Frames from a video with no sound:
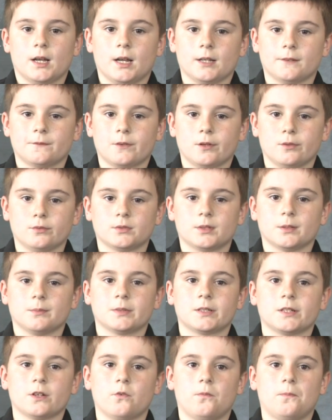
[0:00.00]
and found
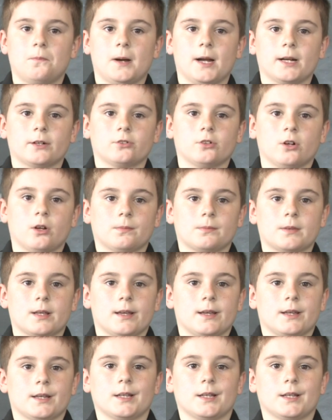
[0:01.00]
himself bankrupt.